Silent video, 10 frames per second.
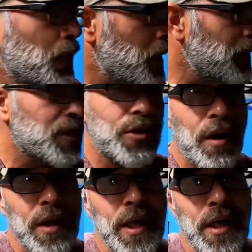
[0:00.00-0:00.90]
going to be
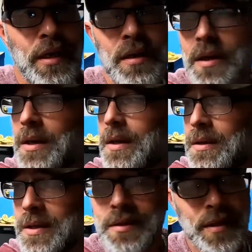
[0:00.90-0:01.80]
installing in here,
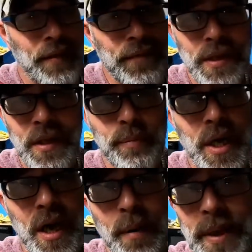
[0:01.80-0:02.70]
then definitely leave me
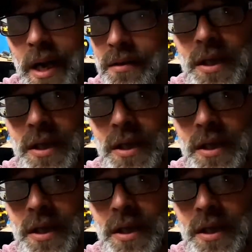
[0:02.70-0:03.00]
a comment. I'll